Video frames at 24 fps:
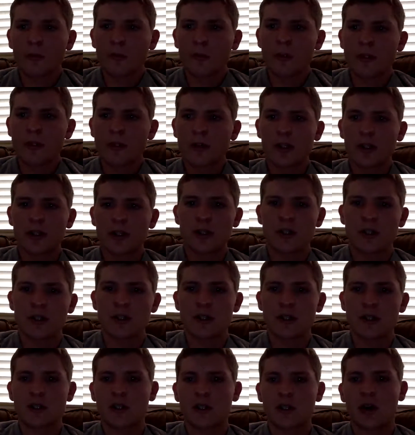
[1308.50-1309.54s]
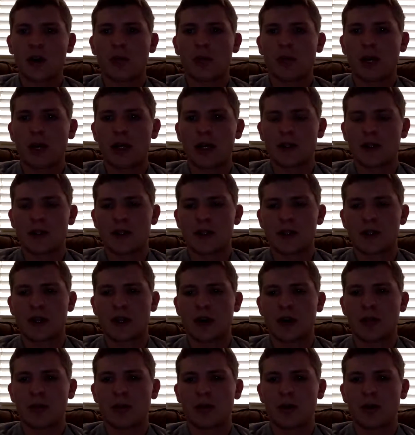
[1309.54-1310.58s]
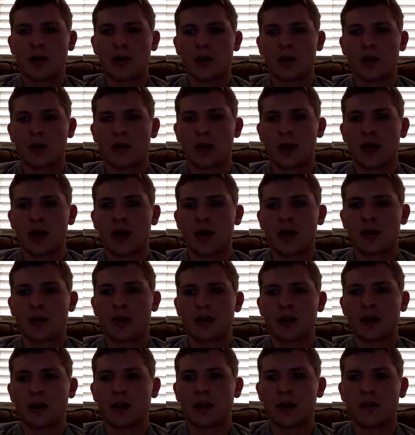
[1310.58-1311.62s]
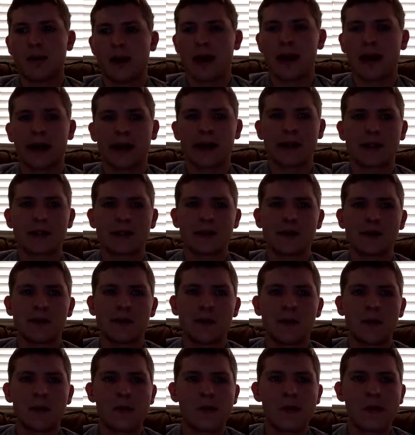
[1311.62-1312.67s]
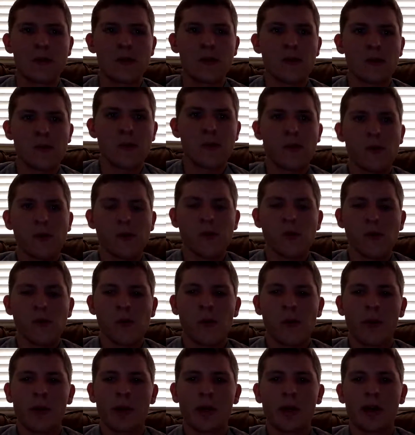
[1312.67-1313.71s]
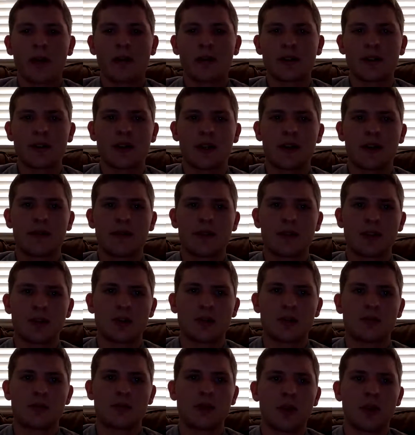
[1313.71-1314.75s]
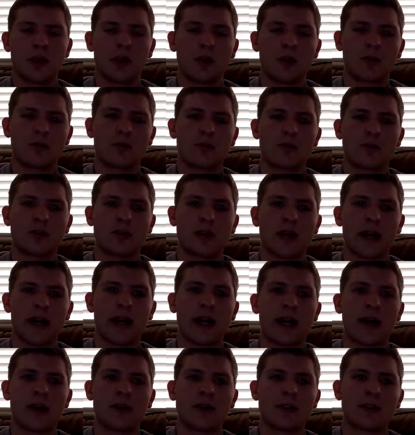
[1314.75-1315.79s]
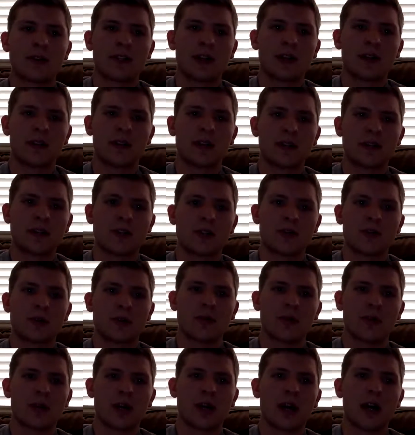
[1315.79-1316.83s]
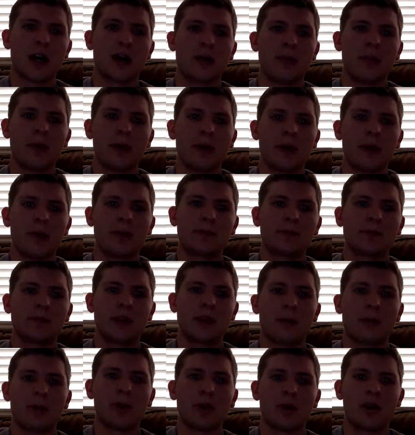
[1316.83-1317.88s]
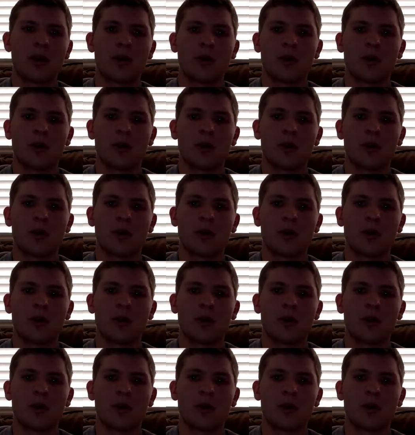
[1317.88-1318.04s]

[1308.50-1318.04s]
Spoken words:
So it's just the slope minus the upper and lower bound, I guess. We'd obviously have to, try it out to see if that's true or not, but they both equal